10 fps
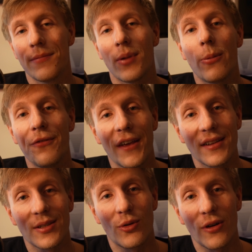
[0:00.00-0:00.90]
hopefully get
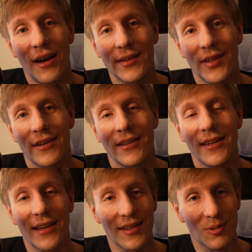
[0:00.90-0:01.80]
some more eyes on it
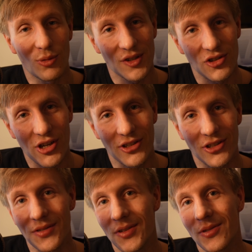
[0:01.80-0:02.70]
and get some more
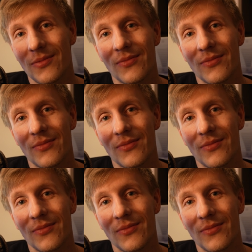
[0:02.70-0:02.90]
suggestions.